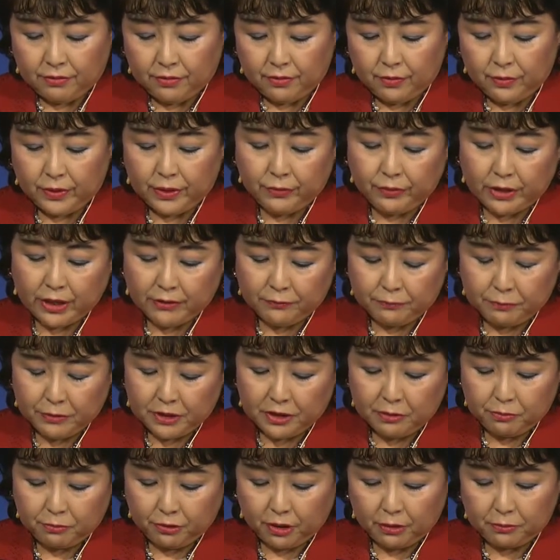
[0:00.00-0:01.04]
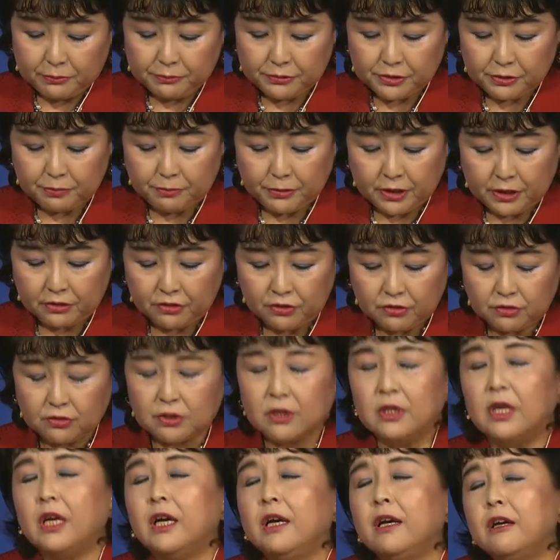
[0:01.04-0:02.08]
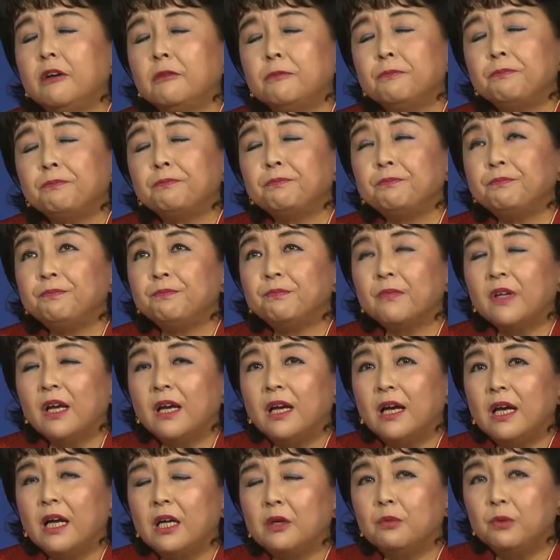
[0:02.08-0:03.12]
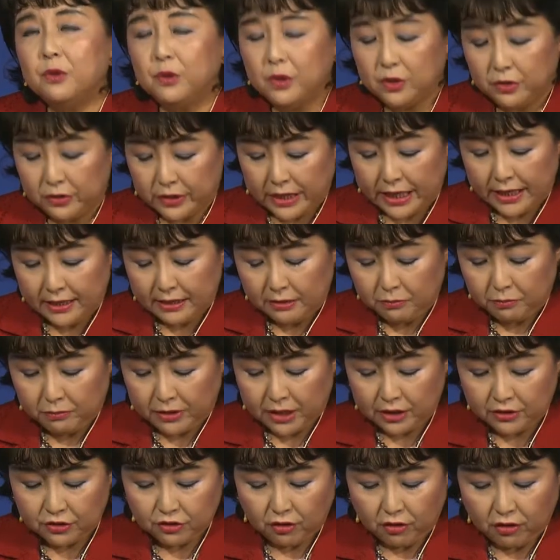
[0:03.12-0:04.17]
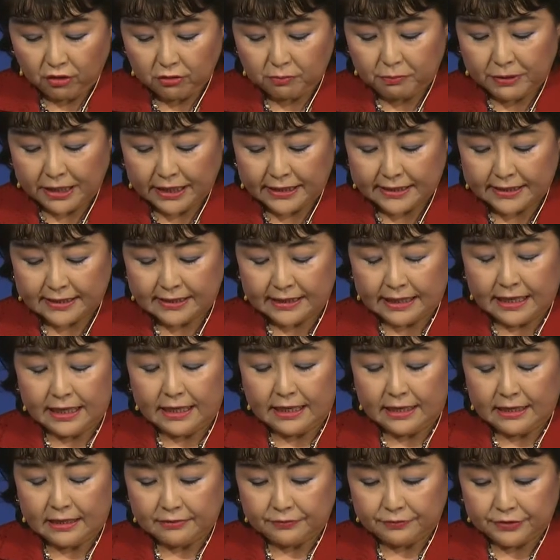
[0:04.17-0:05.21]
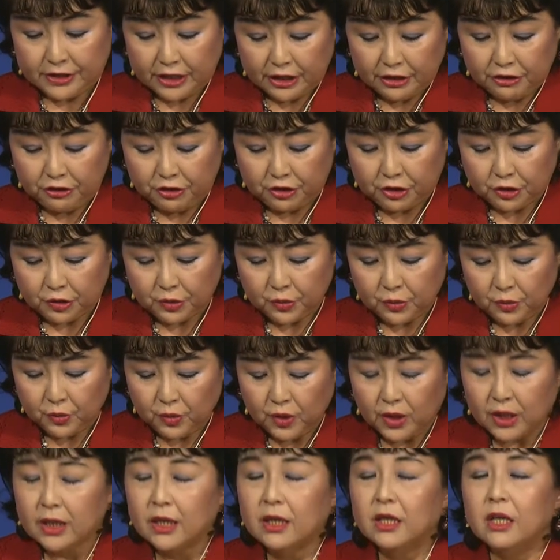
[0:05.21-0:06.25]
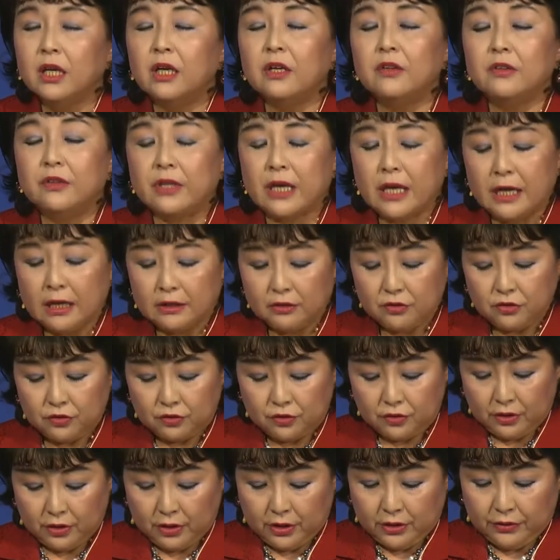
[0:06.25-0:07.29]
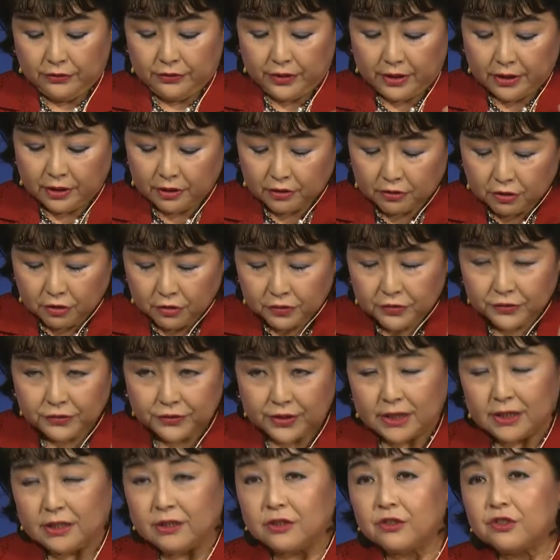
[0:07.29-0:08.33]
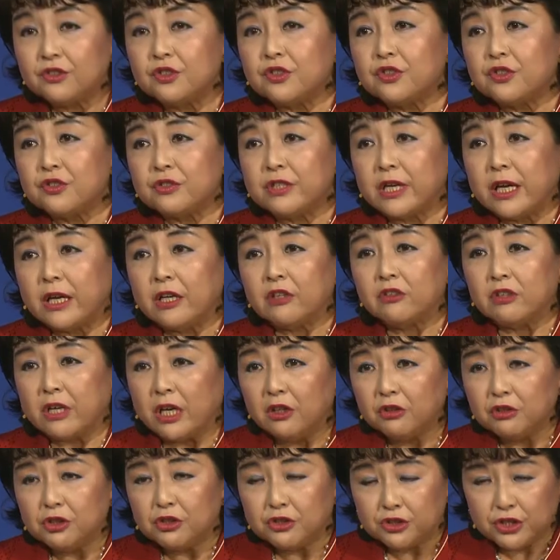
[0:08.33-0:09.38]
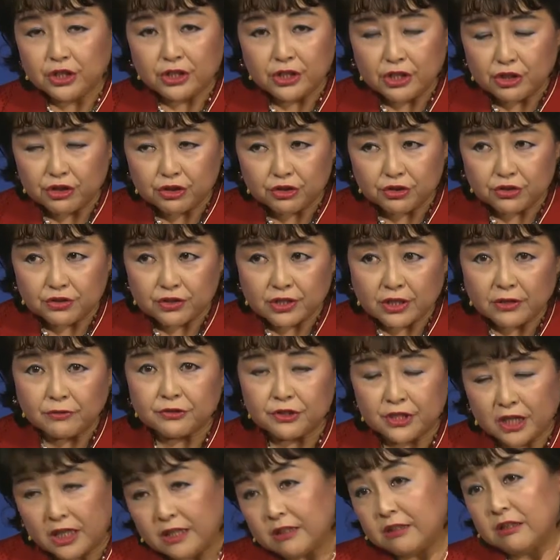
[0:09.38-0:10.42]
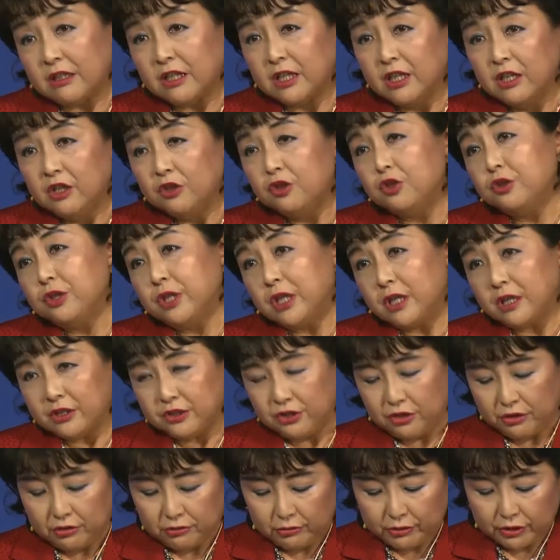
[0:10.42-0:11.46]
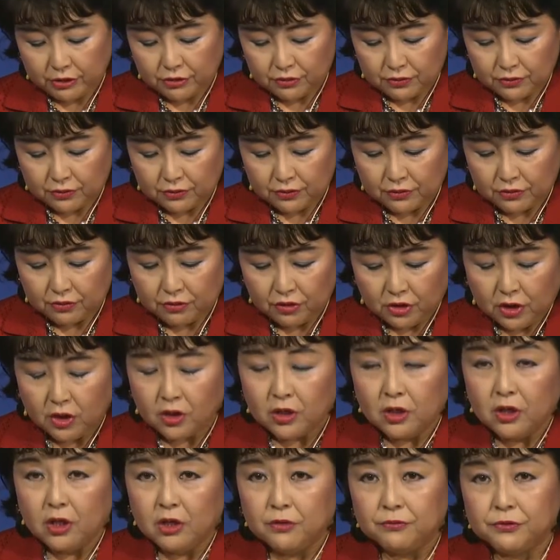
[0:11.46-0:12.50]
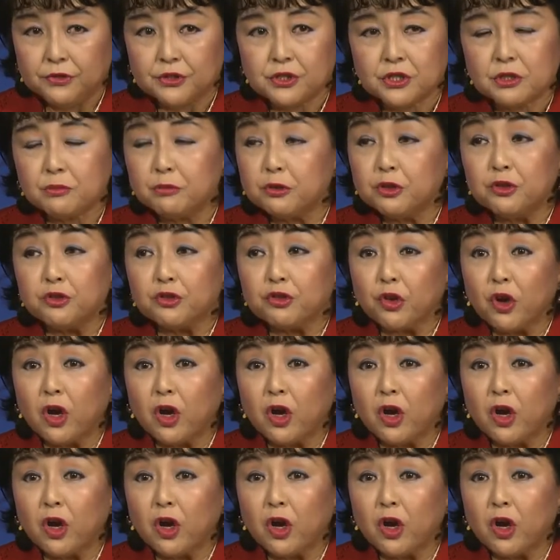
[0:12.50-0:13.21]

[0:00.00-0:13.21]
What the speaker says: we have many problems, but I will end my talk by telling you that there are good things that older generations have done to younger generations. First of all,